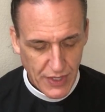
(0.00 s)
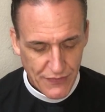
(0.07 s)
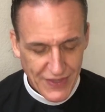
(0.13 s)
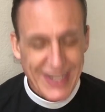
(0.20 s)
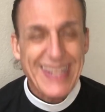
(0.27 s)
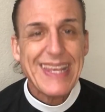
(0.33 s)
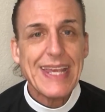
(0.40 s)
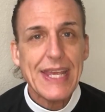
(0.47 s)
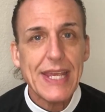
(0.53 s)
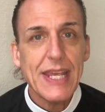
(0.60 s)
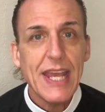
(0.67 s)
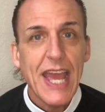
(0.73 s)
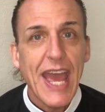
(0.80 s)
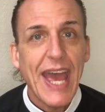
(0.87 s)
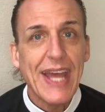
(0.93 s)
that
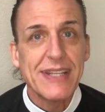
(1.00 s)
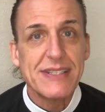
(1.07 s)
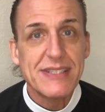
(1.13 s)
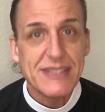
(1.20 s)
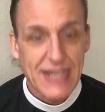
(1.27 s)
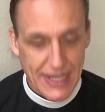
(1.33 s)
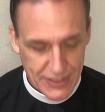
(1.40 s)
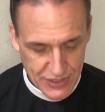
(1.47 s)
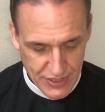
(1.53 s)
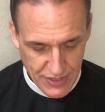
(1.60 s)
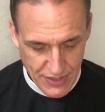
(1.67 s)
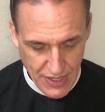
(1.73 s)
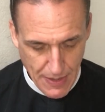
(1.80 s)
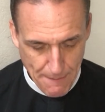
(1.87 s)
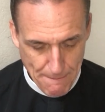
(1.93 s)
he had said to
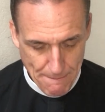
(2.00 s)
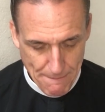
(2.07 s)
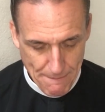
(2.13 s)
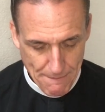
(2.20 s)
them,